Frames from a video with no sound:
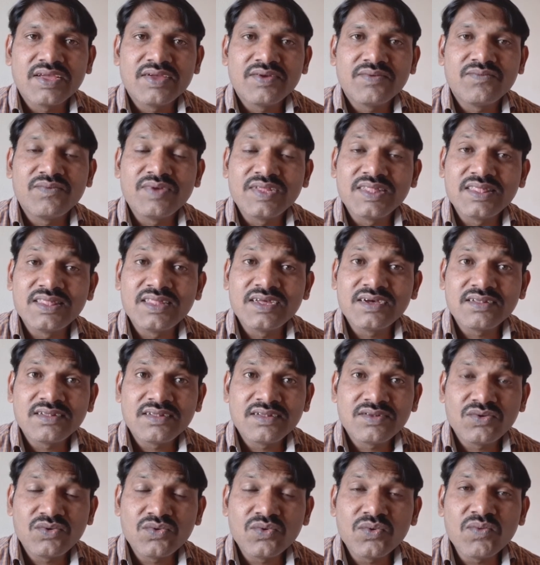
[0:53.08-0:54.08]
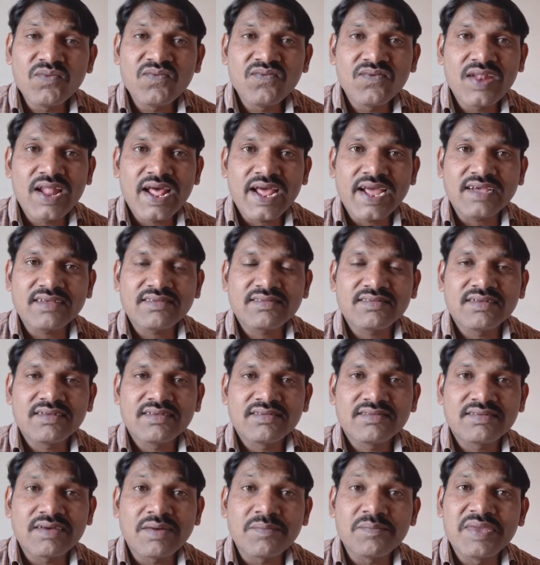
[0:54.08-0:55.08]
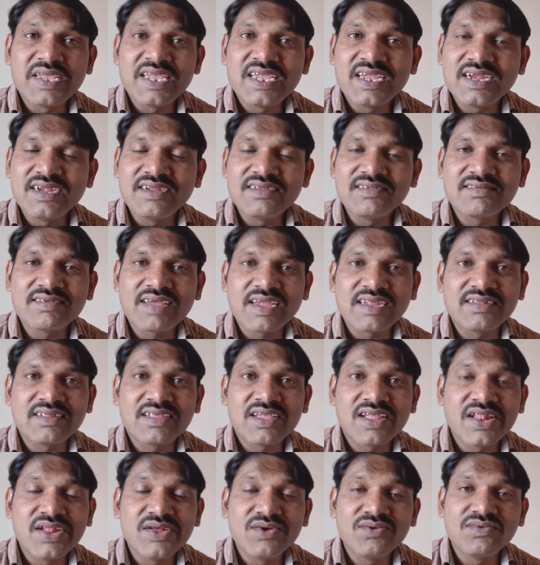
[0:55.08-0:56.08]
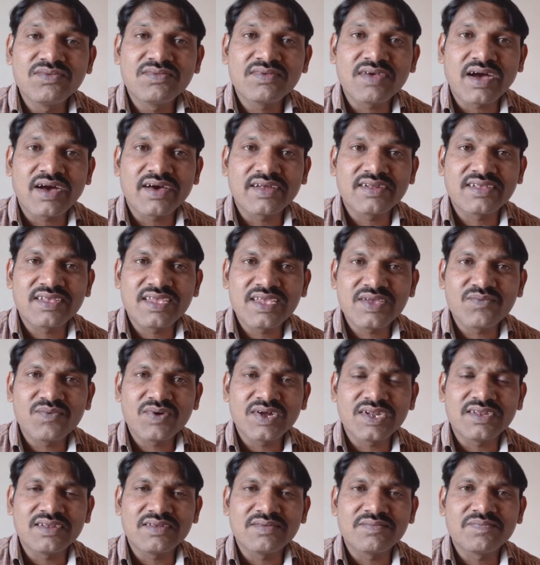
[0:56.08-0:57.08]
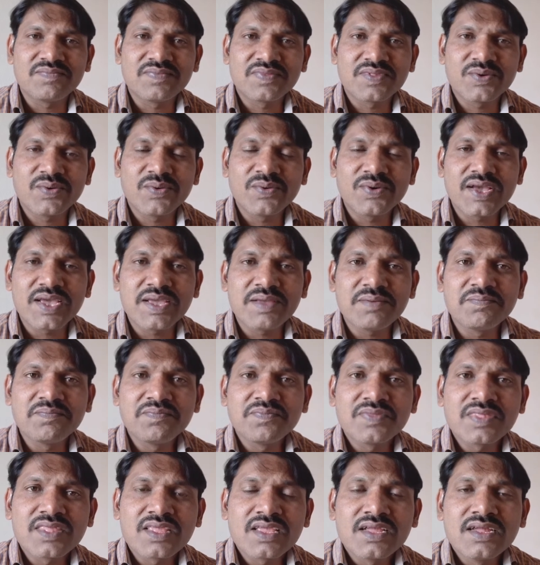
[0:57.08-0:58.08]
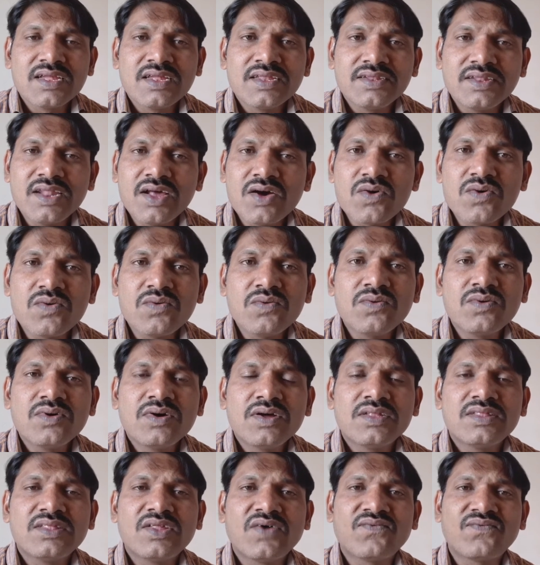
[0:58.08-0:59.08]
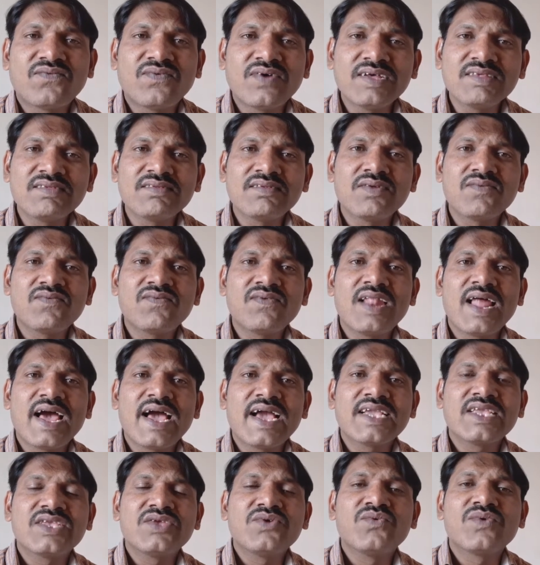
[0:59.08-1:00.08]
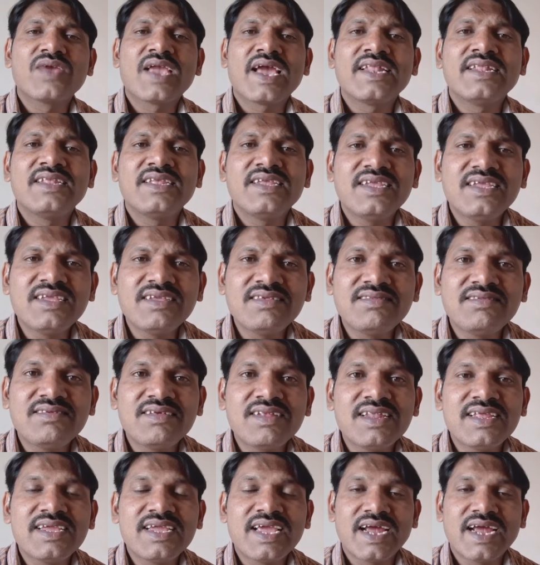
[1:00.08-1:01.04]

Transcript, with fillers: With the two flags, some hints and clues are given. Okay. Now, the first flag you can easily